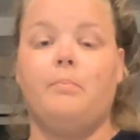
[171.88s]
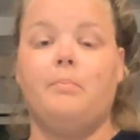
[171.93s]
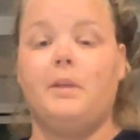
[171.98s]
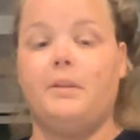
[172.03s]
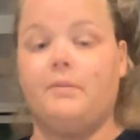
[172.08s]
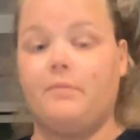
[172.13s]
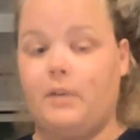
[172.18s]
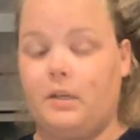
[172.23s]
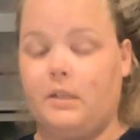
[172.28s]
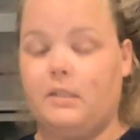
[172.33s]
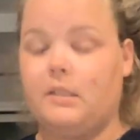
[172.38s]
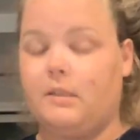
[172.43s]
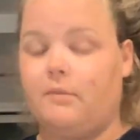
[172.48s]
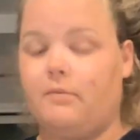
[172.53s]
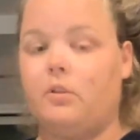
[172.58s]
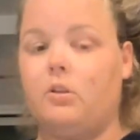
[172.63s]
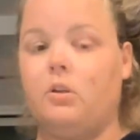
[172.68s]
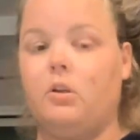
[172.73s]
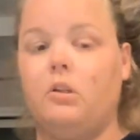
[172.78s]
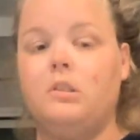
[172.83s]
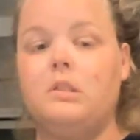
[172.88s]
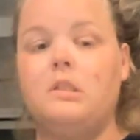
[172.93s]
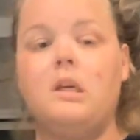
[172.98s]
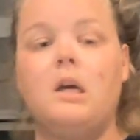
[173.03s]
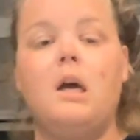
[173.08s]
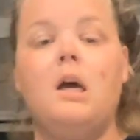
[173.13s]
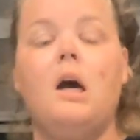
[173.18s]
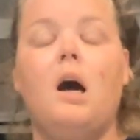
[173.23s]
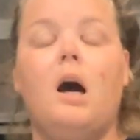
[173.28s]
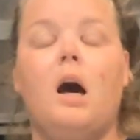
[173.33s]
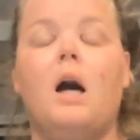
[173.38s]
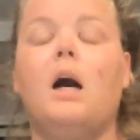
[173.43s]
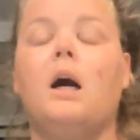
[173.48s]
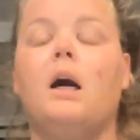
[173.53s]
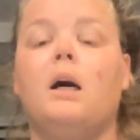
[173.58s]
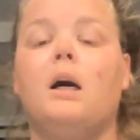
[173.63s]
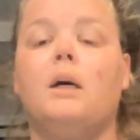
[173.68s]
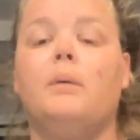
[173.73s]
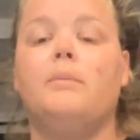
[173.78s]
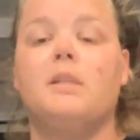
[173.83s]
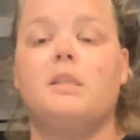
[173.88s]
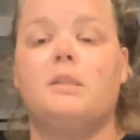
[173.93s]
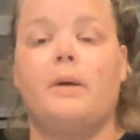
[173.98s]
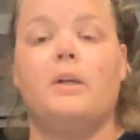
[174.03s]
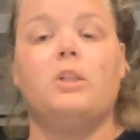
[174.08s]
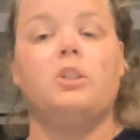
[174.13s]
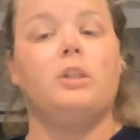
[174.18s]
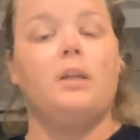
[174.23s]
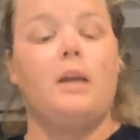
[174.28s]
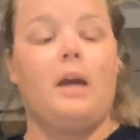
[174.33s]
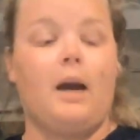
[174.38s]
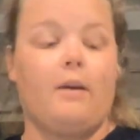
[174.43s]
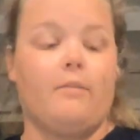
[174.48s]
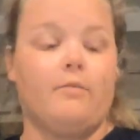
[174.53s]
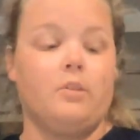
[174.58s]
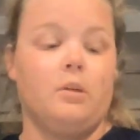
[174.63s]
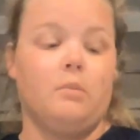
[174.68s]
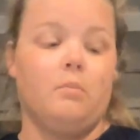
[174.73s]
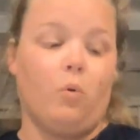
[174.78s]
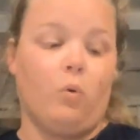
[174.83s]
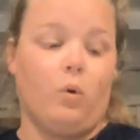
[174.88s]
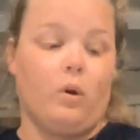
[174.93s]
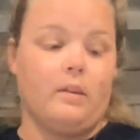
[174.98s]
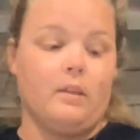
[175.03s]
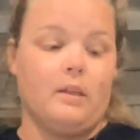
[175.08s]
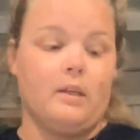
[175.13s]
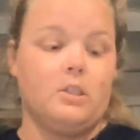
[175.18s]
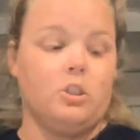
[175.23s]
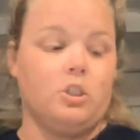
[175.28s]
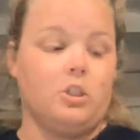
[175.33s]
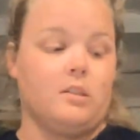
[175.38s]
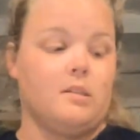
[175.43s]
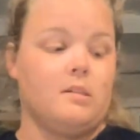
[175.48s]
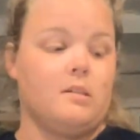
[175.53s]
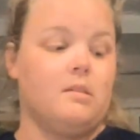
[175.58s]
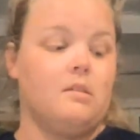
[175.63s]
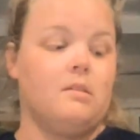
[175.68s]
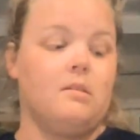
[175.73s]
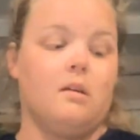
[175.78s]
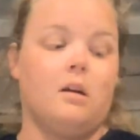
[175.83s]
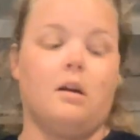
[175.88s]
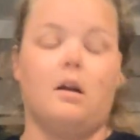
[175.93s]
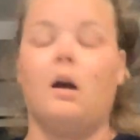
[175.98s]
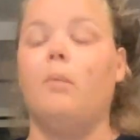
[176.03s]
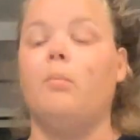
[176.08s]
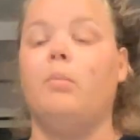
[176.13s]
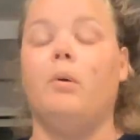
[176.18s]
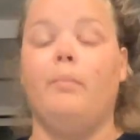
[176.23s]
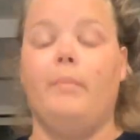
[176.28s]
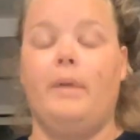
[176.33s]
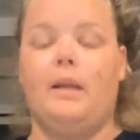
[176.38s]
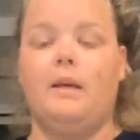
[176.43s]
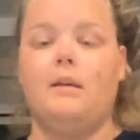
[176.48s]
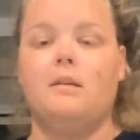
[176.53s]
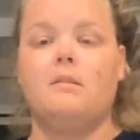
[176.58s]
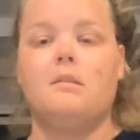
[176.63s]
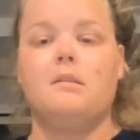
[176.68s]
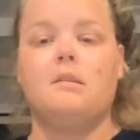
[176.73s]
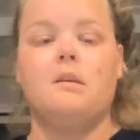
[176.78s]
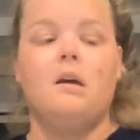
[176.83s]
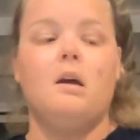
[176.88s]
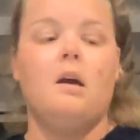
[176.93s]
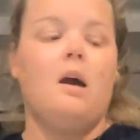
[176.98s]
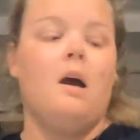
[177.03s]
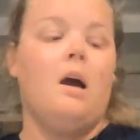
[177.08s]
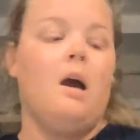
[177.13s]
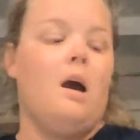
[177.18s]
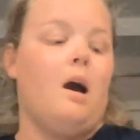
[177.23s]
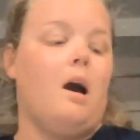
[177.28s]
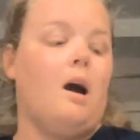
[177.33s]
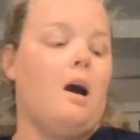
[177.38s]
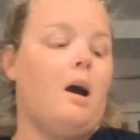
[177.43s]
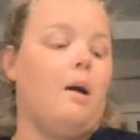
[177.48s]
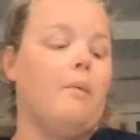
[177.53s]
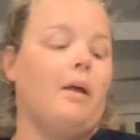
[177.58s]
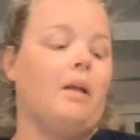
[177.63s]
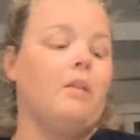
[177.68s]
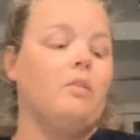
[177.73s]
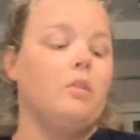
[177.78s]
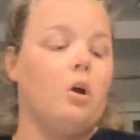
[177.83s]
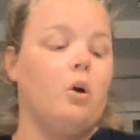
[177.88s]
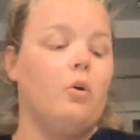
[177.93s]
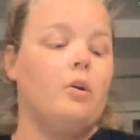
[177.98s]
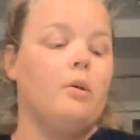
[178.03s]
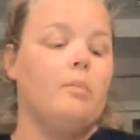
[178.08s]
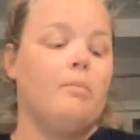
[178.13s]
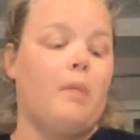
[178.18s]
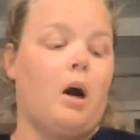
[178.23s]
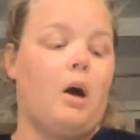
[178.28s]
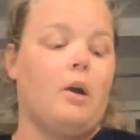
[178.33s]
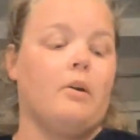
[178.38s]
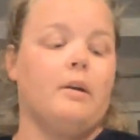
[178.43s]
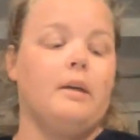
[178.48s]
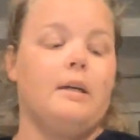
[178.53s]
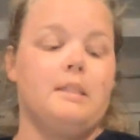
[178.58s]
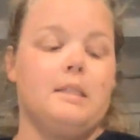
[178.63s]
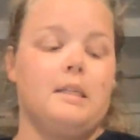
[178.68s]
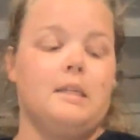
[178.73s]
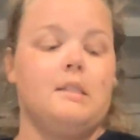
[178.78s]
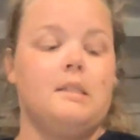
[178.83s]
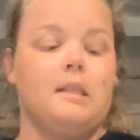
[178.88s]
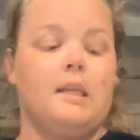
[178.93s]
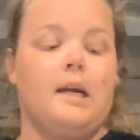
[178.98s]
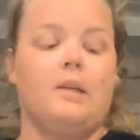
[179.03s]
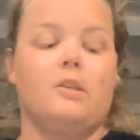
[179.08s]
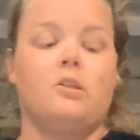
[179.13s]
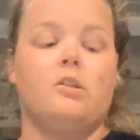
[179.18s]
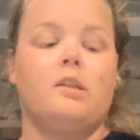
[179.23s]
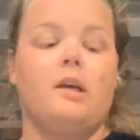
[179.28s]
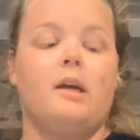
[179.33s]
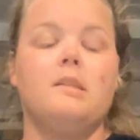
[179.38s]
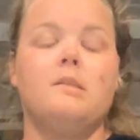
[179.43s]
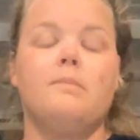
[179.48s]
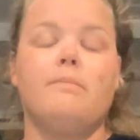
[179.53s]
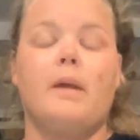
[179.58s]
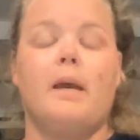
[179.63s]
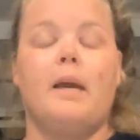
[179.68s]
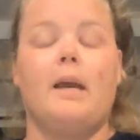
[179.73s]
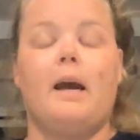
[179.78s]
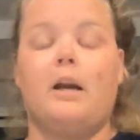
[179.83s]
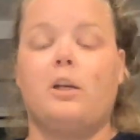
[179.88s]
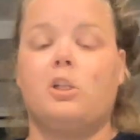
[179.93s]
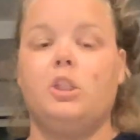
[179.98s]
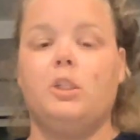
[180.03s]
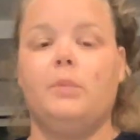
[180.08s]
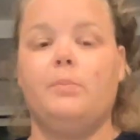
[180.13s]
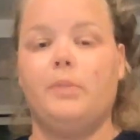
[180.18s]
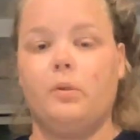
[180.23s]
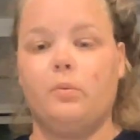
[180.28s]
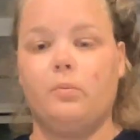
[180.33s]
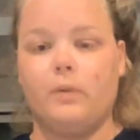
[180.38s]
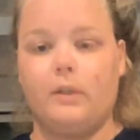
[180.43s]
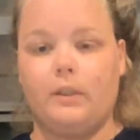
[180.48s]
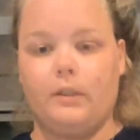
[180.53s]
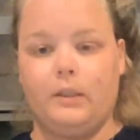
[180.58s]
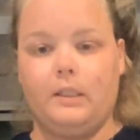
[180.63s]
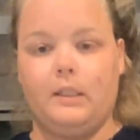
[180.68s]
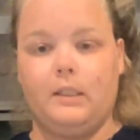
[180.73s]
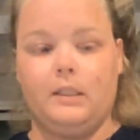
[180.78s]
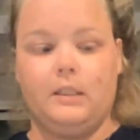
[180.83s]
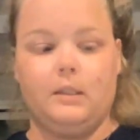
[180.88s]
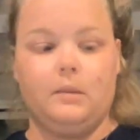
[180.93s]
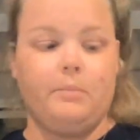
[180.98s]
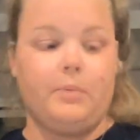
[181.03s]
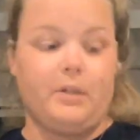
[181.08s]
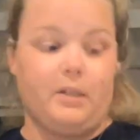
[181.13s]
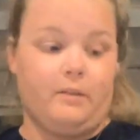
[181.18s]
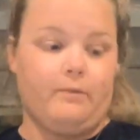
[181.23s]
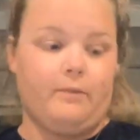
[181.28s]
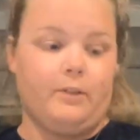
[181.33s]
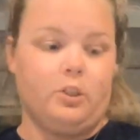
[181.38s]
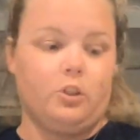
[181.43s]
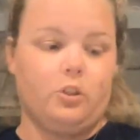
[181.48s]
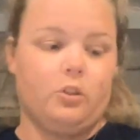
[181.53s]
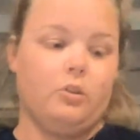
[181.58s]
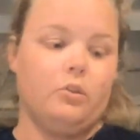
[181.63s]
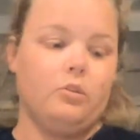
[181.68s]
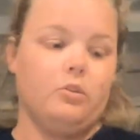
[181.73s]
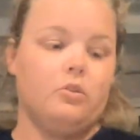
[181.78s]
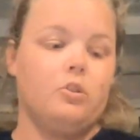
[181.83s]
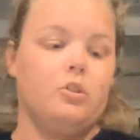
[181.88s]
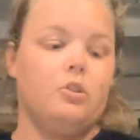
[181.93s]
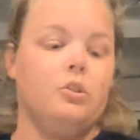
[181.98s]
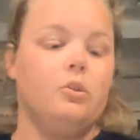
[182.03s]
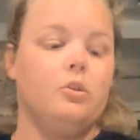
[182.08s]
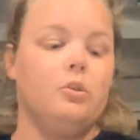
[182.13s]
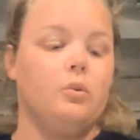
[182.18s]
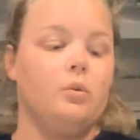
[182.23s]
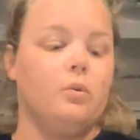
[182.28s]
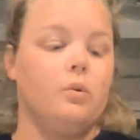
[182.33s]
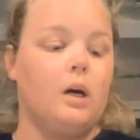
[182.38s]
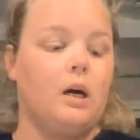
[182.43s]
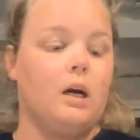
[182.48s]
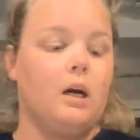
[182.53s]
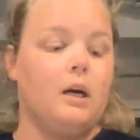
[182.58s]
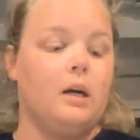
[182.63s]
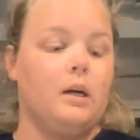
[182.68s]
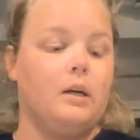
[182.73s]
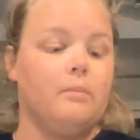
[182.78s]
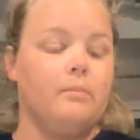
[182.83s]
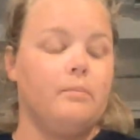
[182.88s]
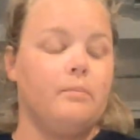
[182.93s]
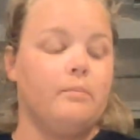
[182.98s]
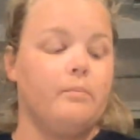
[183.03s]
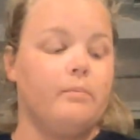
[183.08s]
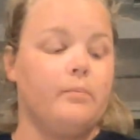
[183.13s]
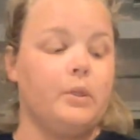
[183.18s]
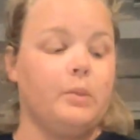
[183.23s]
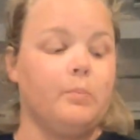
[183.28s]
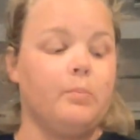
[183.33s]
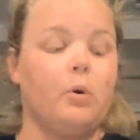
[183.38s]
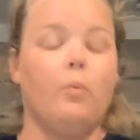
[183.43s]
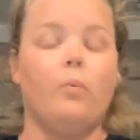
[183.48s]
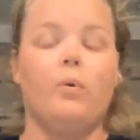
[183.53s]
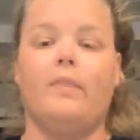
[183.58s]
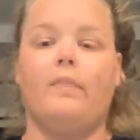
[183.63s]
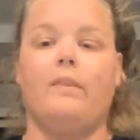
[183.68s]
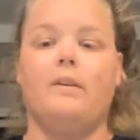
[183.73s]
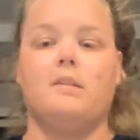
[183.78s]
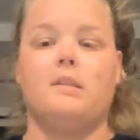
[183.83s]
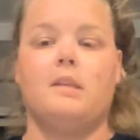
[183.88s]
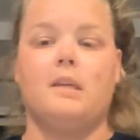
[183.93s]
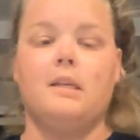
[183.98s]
be very difficult, especially after more than just a couple minutes. That low to moderate intensity exercise may actually be really beneficial to people with this